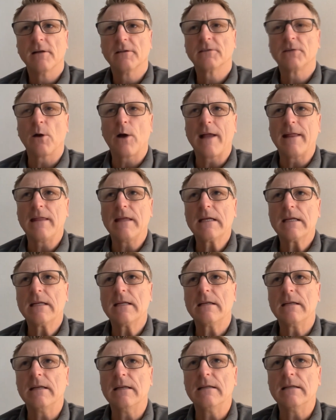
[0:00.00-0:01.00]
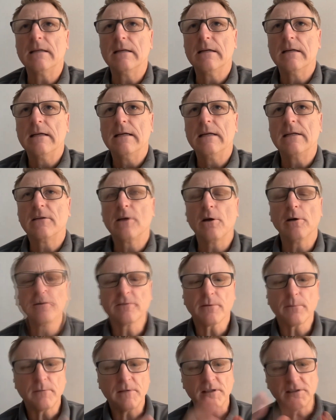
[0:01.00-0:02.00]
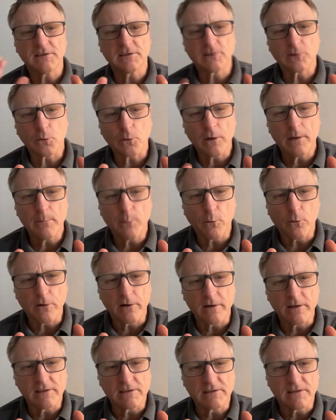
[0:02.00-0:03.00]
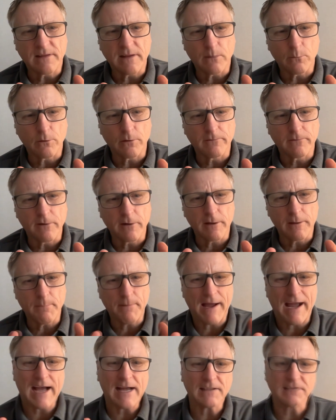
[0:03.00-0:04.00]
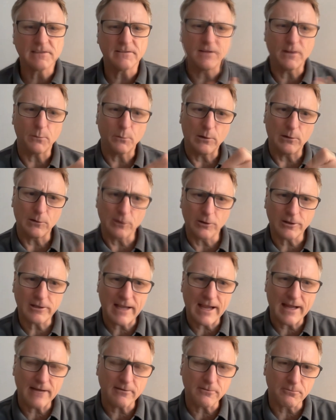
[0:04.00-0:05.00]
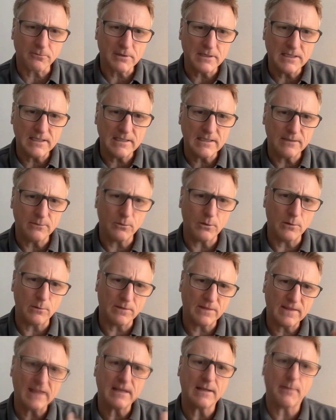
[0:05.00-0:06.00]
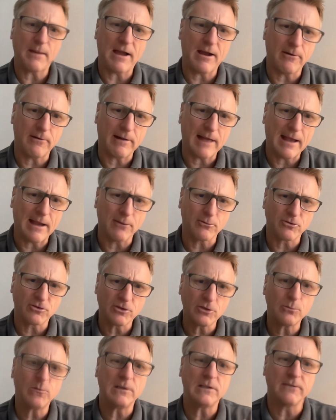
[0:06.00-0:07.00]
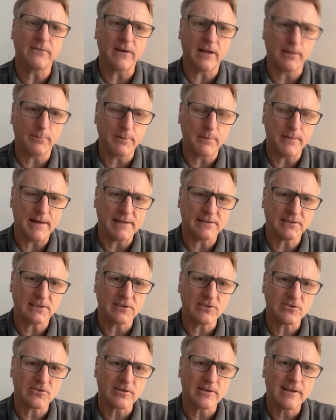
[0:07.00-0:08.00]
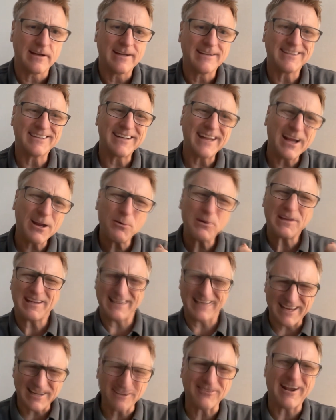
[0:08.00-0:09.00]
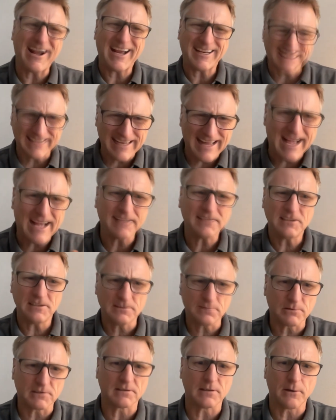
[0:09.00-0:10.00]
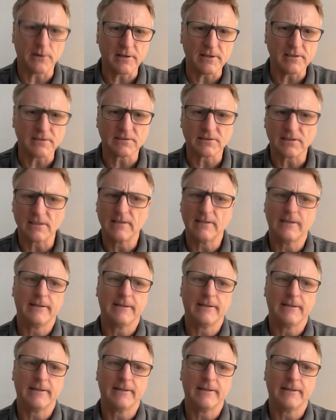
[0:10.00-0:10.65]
So I think it it, it goes from these storyboards that were very passive that we would look at and read and we would think about how should we develop a message to now we can interact and ask these personas,